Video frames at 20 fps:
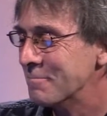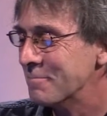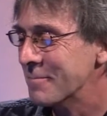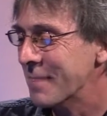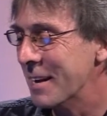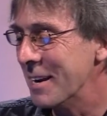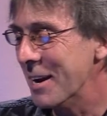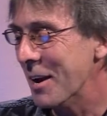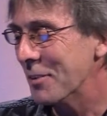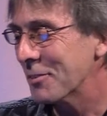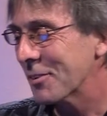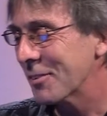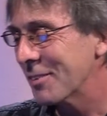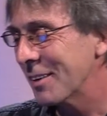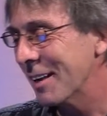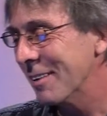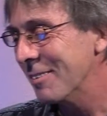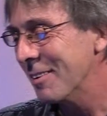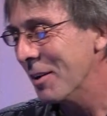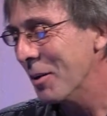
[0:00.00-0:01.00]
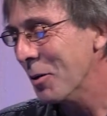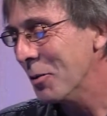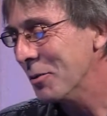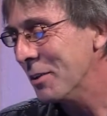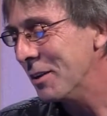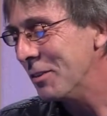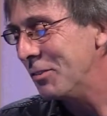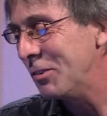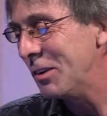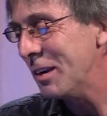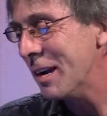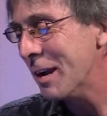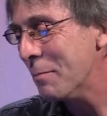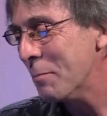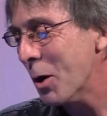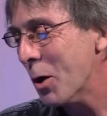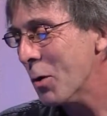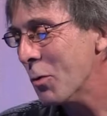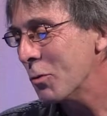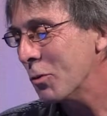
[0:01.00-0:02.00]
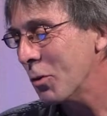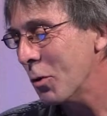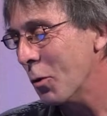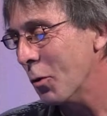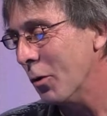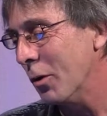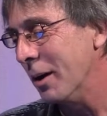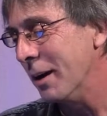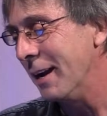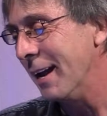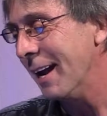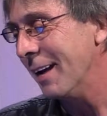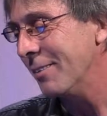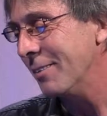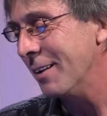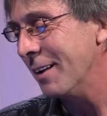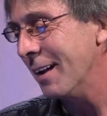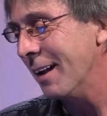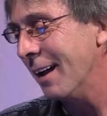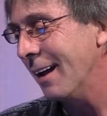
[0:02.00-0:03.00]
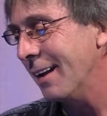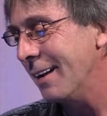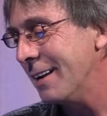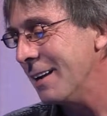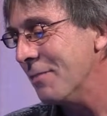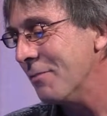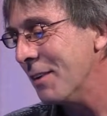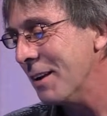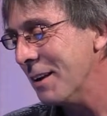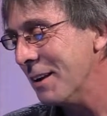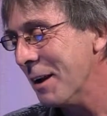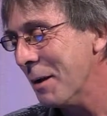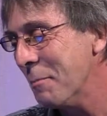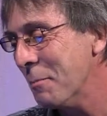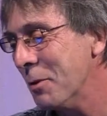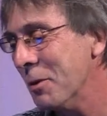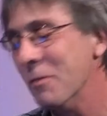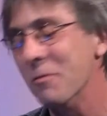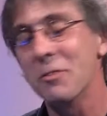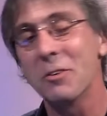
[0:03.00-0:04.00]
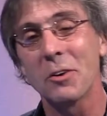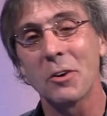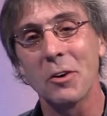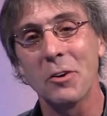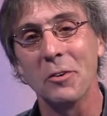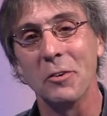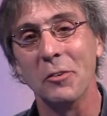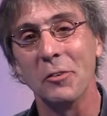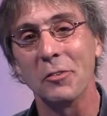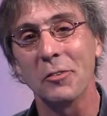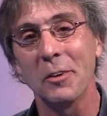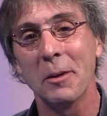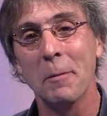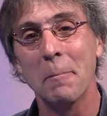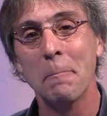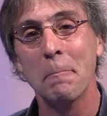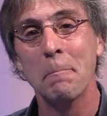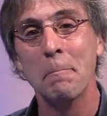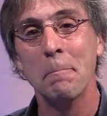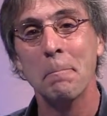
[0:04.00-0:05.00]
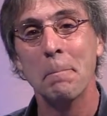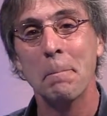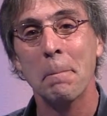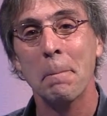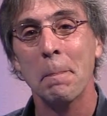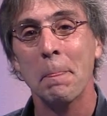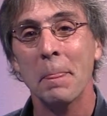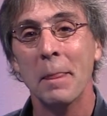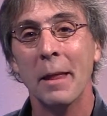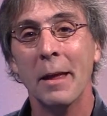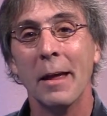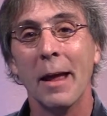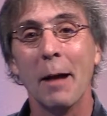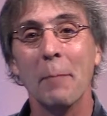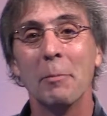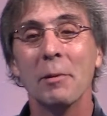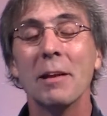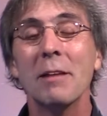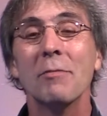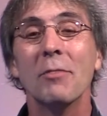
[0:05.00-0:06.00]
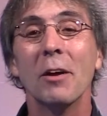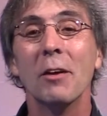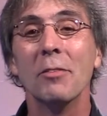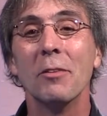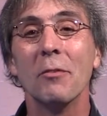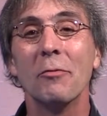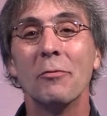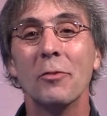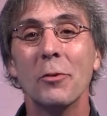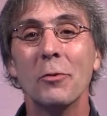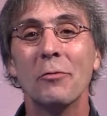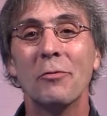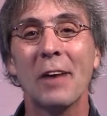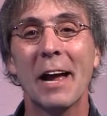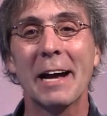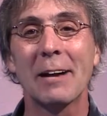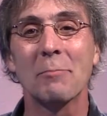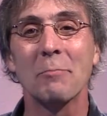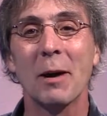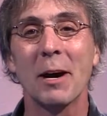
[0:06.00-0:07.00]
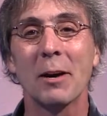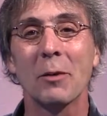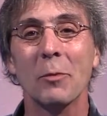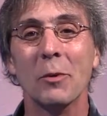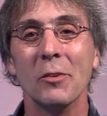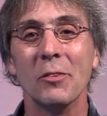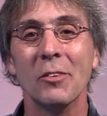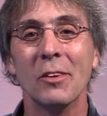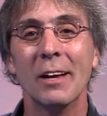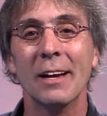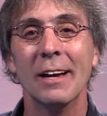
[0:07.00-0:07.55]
He also says that only GMO corn has an even number of kernels. I believe the food fact, Mark, was